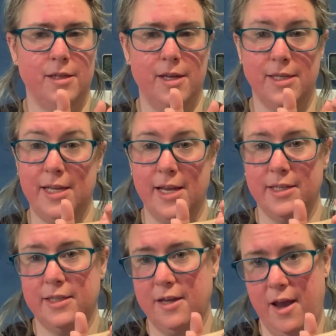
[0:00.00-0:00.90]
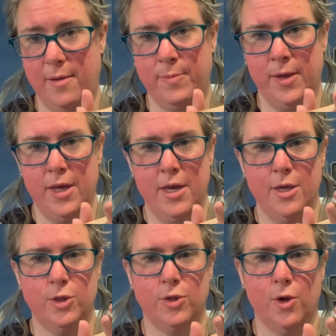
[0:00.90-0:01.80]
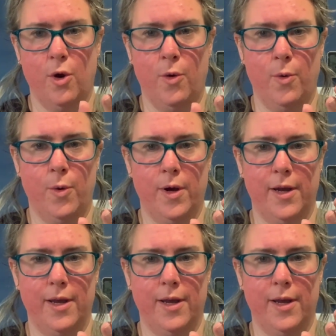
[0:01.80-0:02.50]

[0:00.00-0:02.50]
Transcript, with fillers: it takes time. So